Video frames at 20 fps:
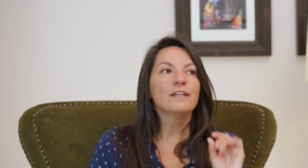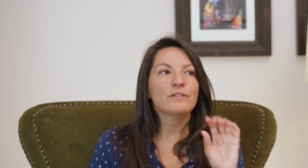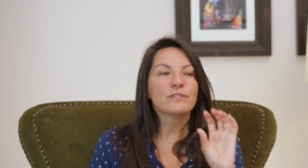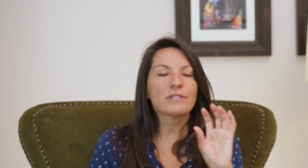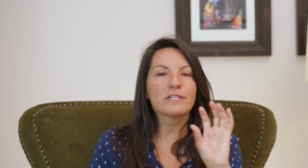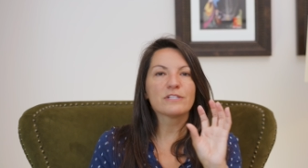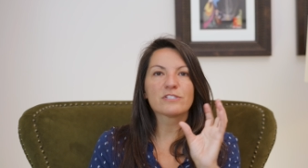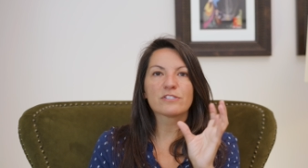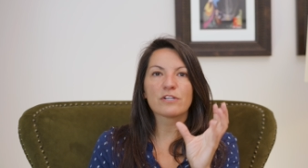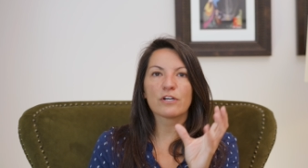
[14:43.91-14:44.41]
you
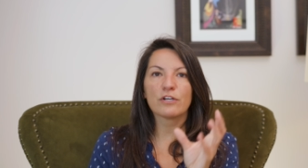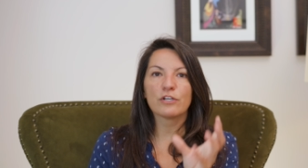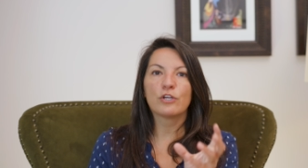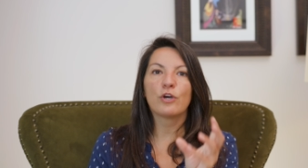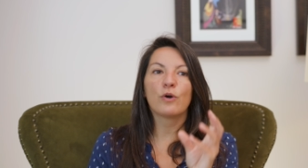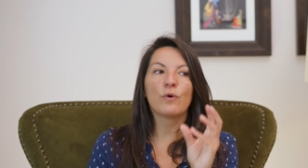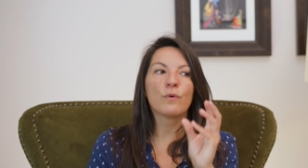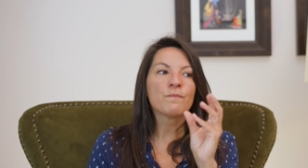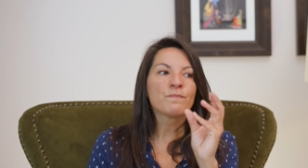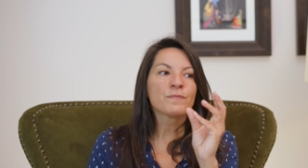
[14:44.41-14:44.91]
can start
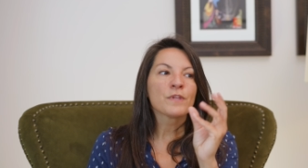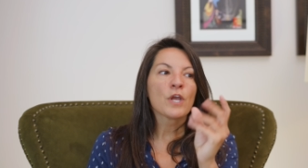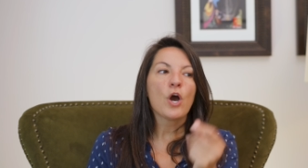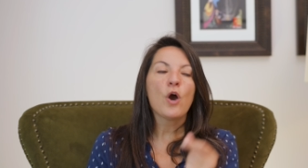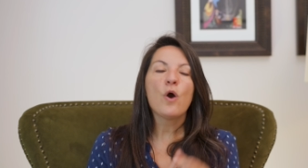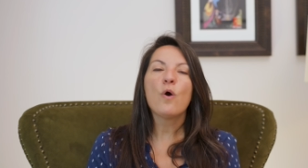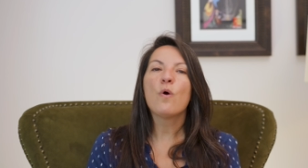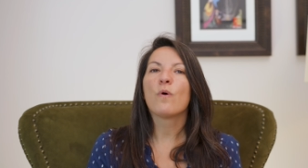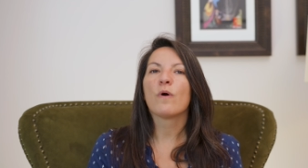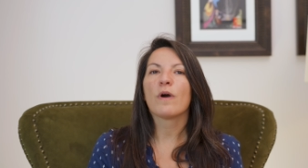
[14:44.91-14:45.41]
go,
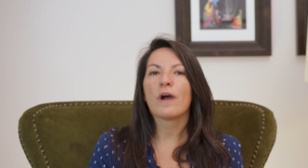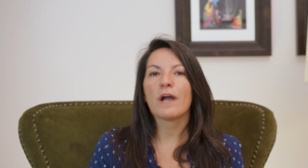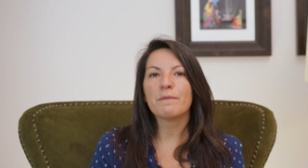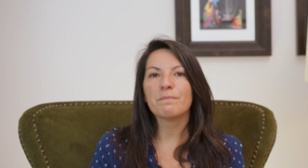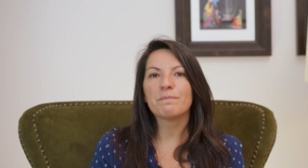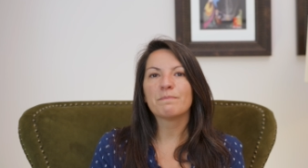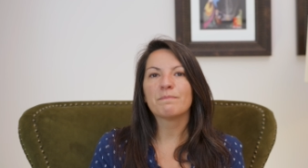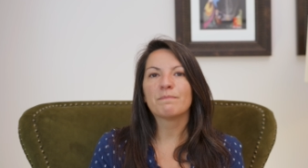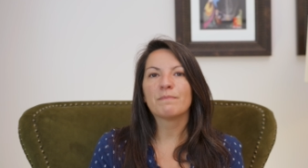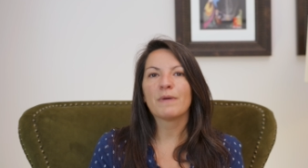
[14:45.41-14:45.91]
oh,
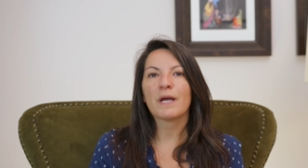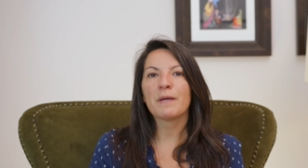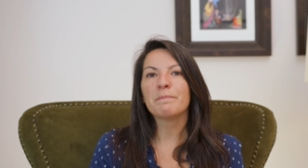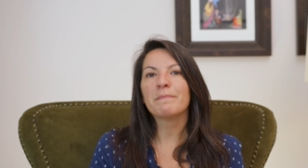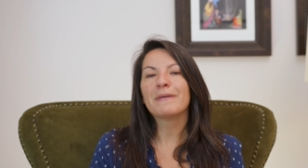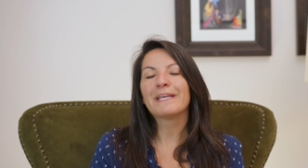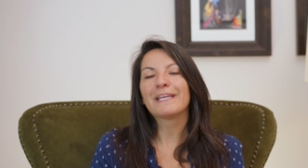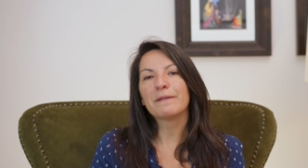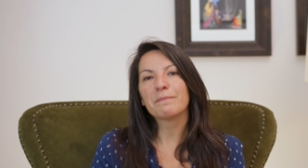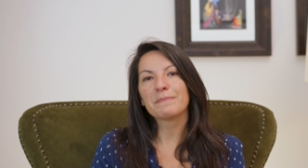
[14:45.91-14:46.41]
I'm
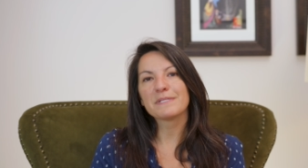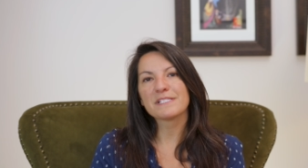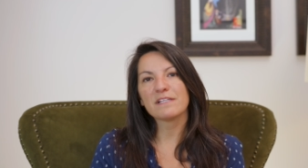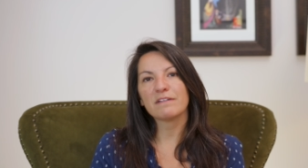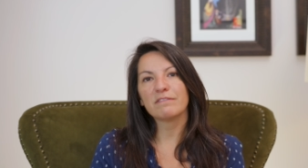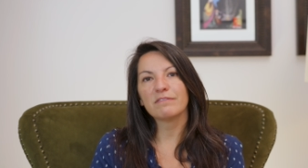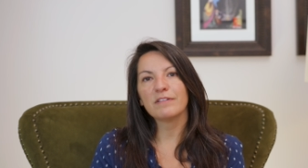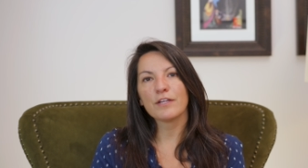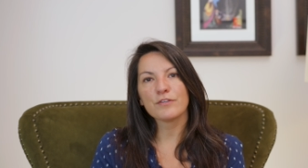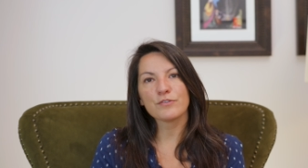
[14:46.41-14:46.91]
making
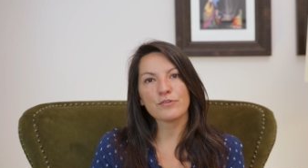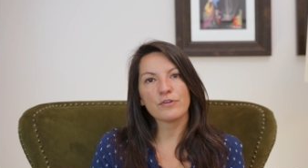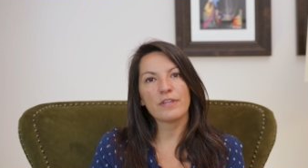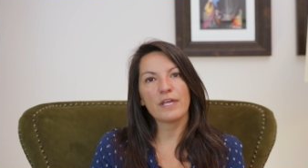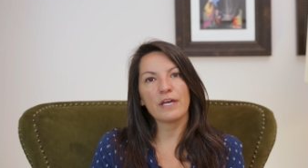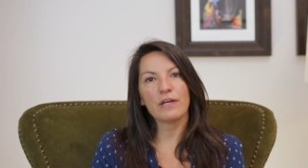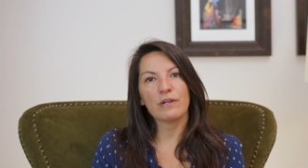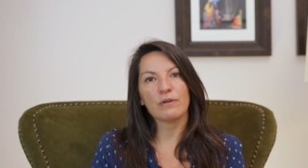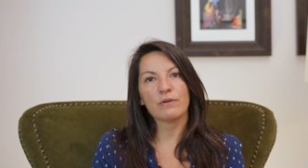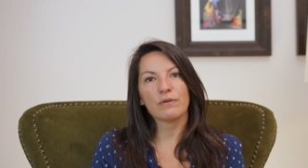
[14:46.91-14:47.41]
myself lesser
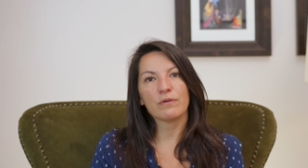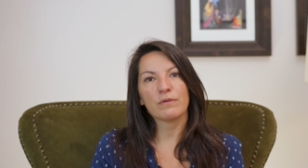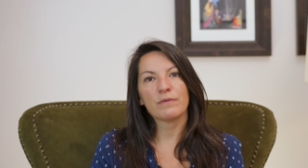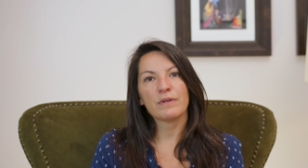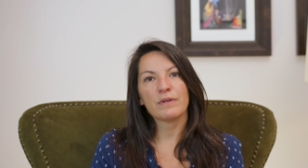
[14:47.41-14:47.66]
than.